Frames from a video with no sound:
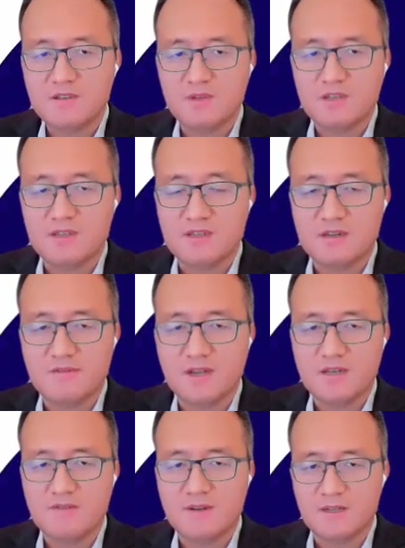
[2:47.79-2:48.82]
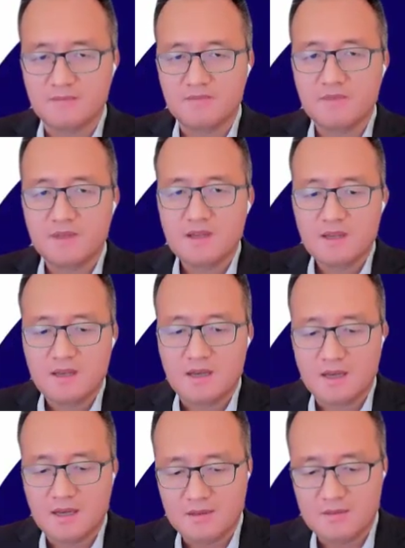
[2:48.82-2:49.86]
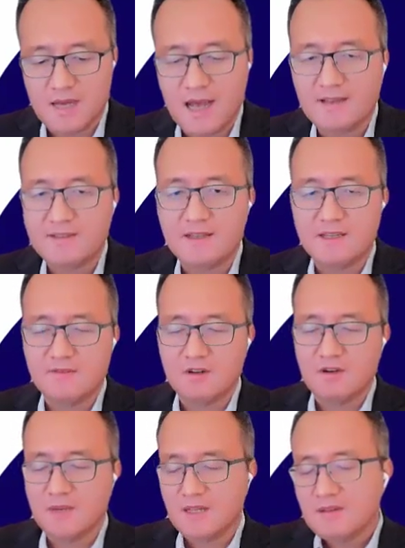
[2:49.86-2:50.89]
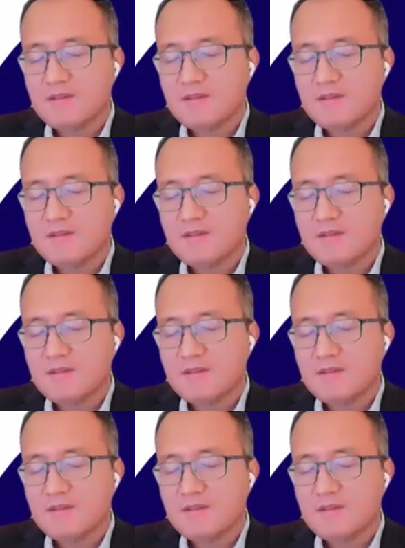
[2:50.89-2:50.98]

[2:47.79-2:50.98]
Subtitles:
which is innovative asset development.